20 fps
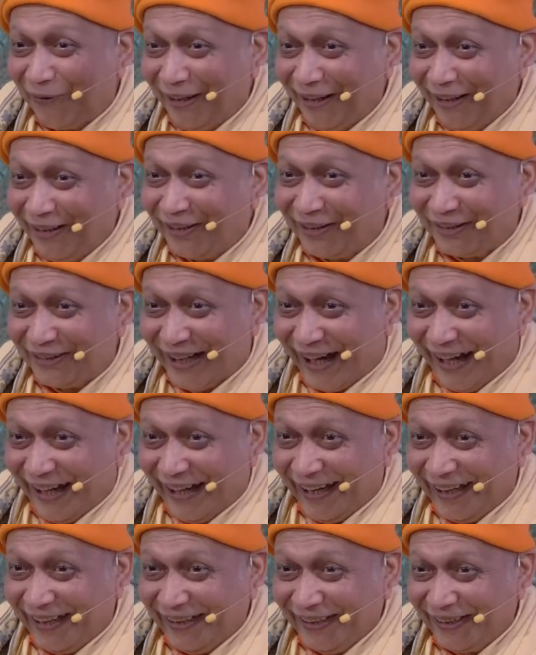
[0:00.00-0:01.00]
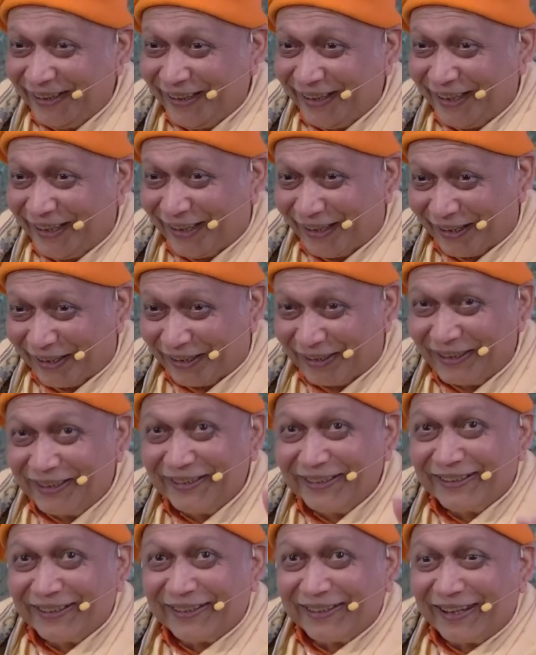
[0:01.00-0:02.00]
elephant standing
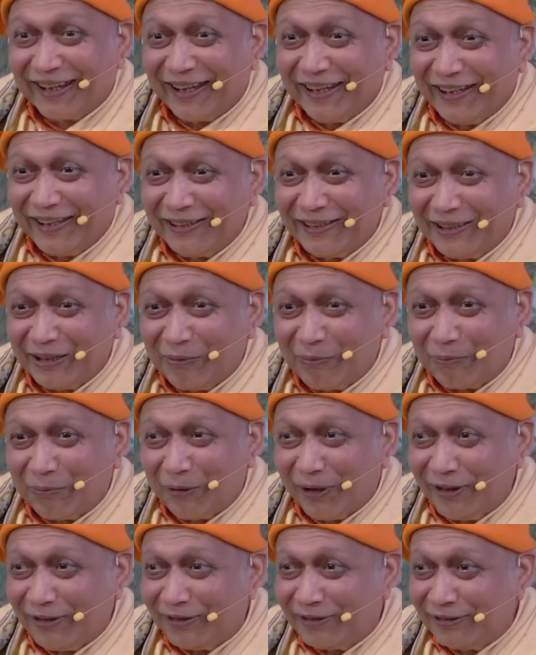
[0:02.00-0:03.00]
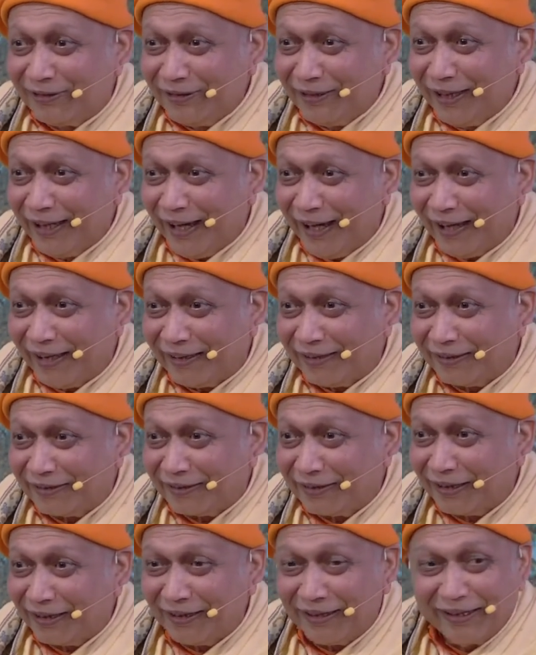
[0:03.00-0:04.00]
there. There is the big
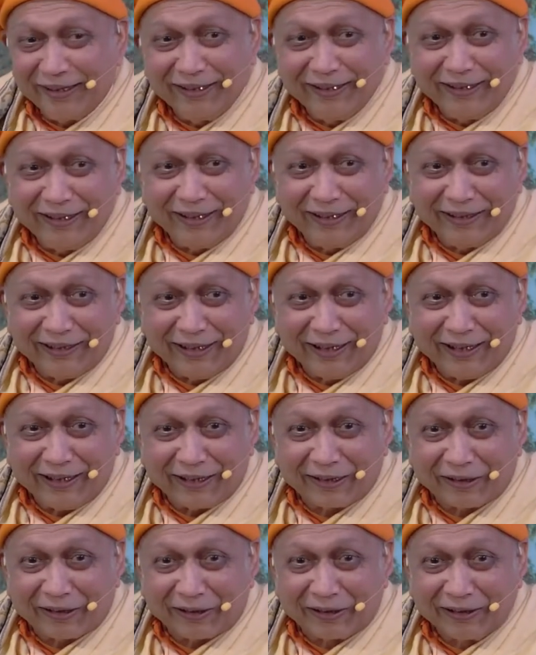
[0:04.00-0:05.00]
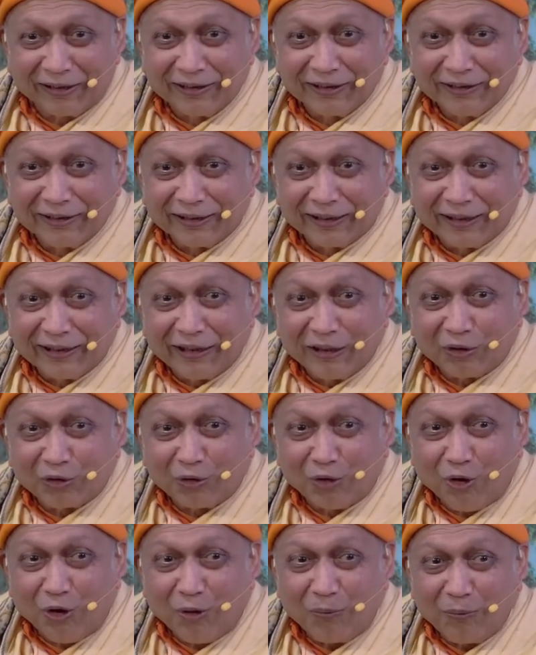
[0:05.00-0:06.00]
snake in the there.
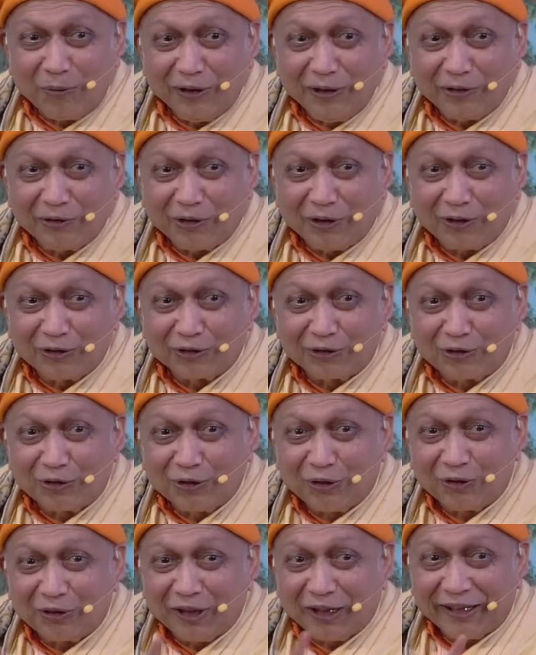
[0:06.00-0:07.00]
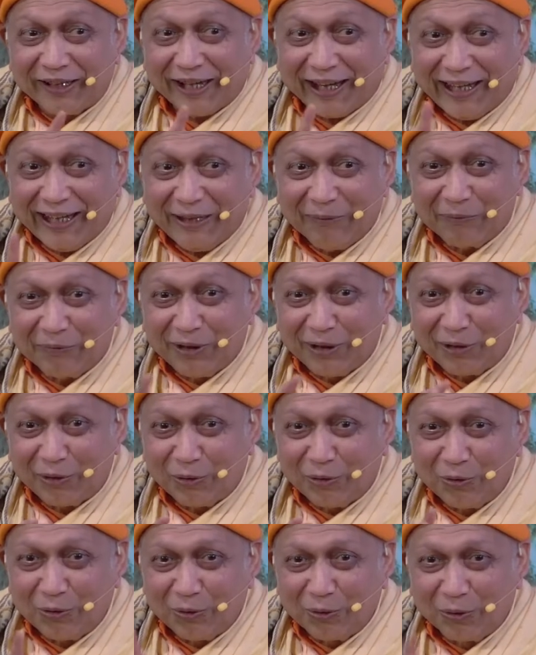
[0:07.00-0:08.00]
the rope is also the
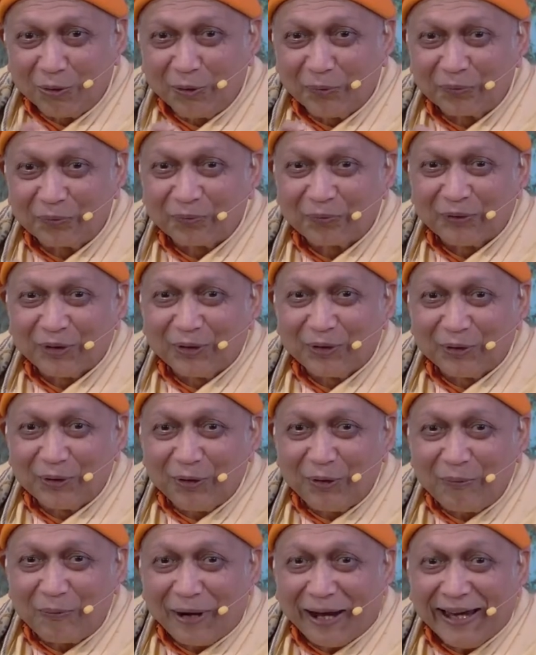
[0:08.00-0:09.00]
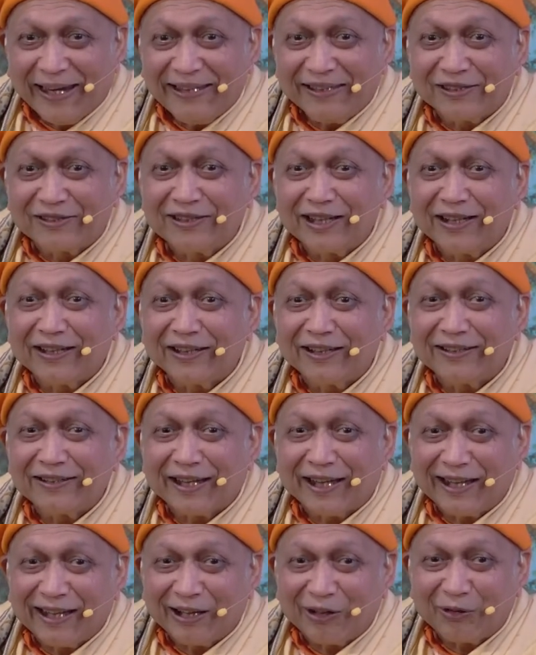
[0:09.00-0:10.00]
time, the two, you know, mice,
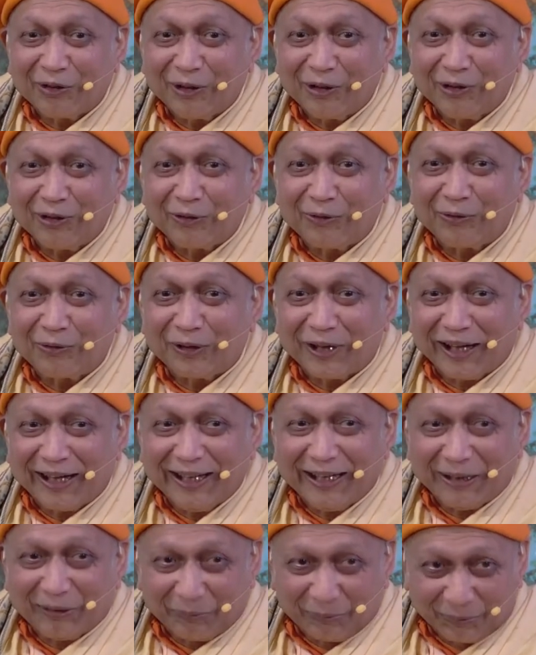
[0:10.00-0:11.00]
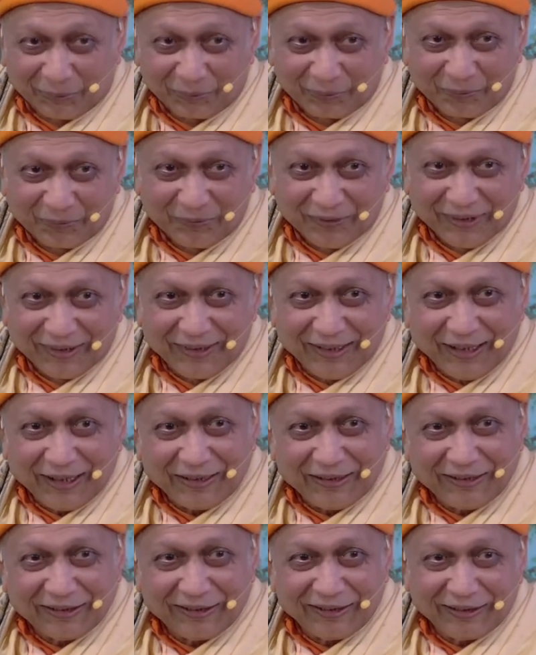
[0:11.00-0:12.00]
that is allegory of time,
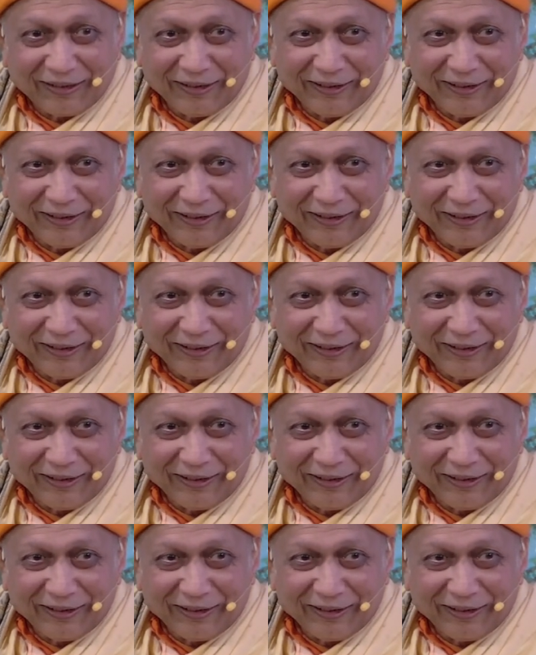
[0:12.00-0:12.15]
that